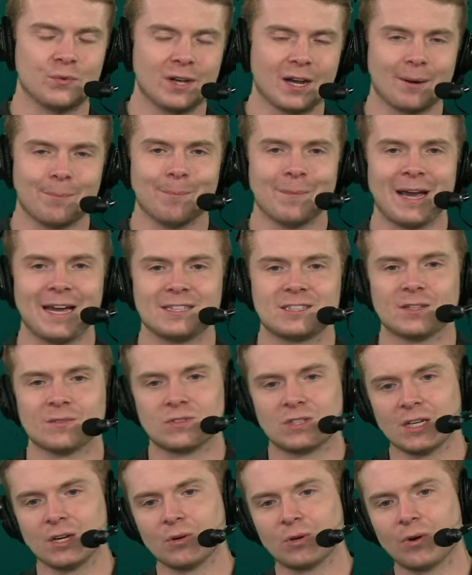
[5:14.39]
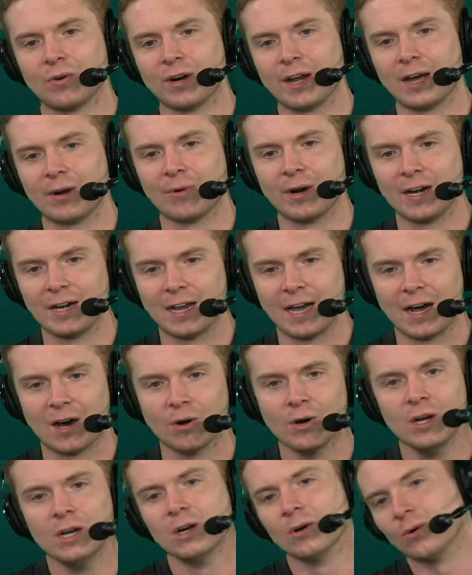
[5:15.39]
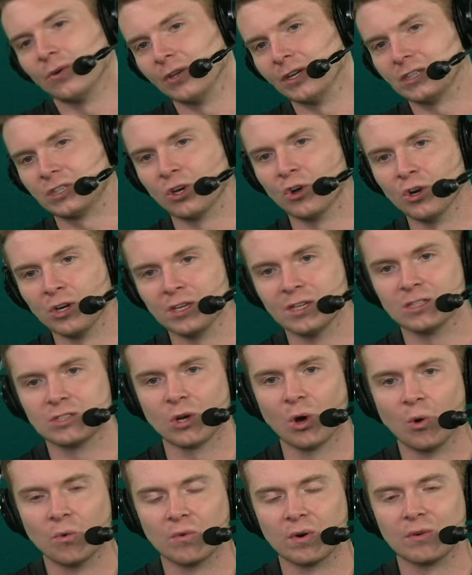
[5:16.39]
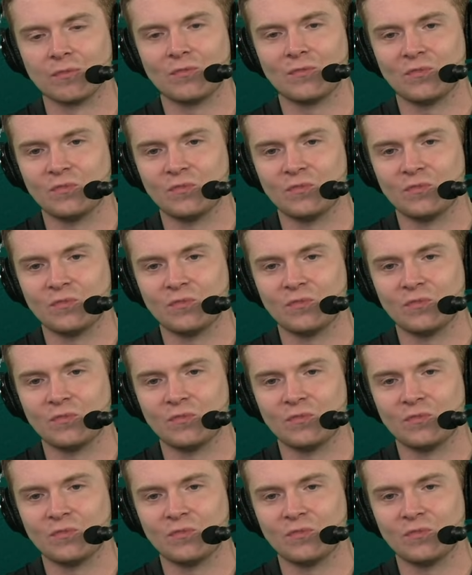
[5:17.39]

we got a massive sale going on right now where this hoodie is over